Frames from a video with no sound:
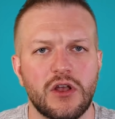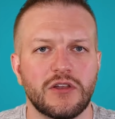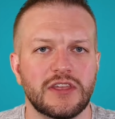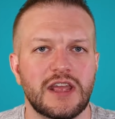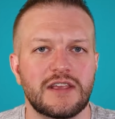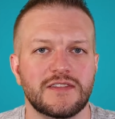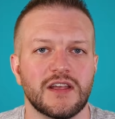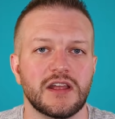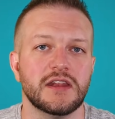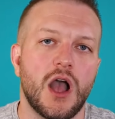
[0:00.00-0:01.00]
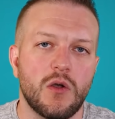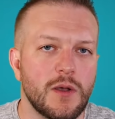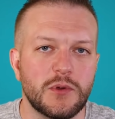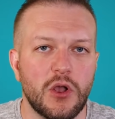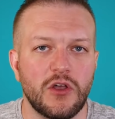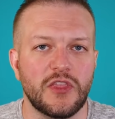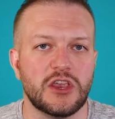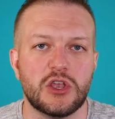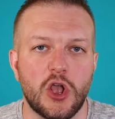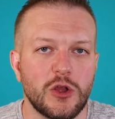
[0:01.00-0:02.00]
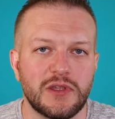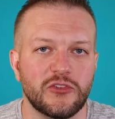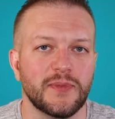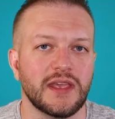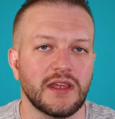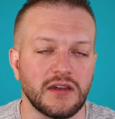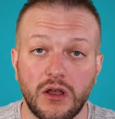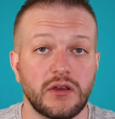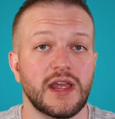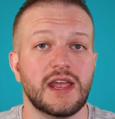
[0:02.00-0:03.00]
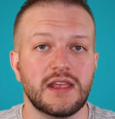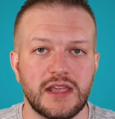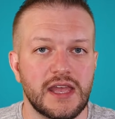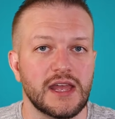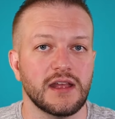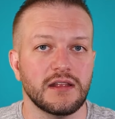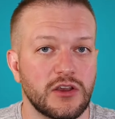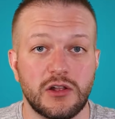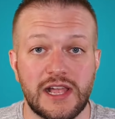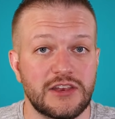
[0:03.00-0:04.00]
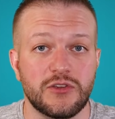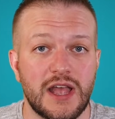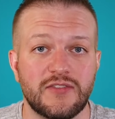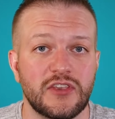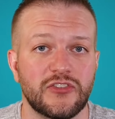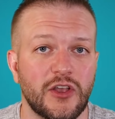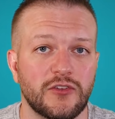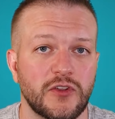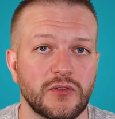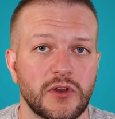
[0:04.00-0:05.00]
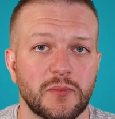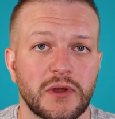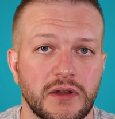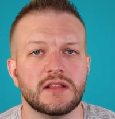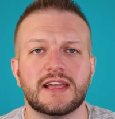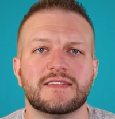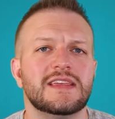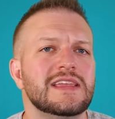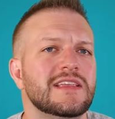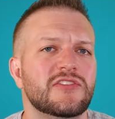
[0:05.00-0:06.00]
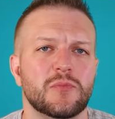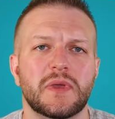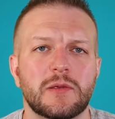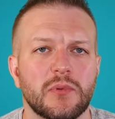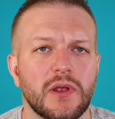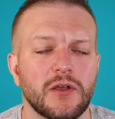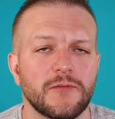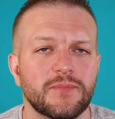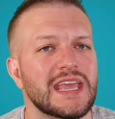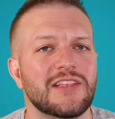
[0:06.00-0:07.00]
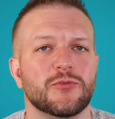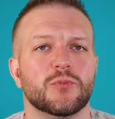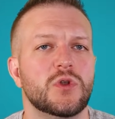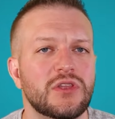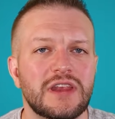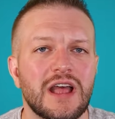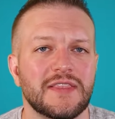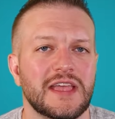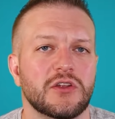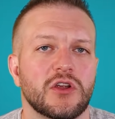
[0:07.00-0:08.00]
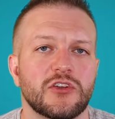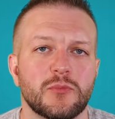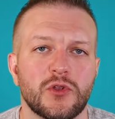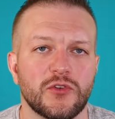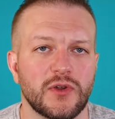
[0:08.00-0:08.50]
calling today, son? Oh, I'm calling the garbage man. Okay, yeah, I'm glad you have his cell phone number. Lastly, and this is a big pro, it's really not that hard to move